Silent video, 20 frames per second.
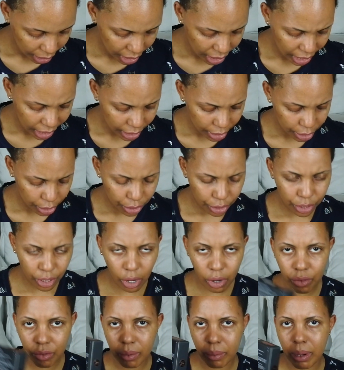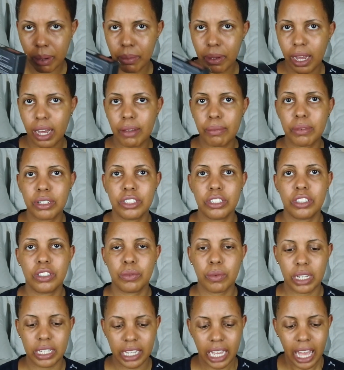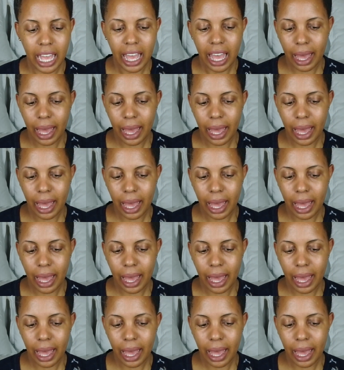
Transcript: And I don't remember how much this was.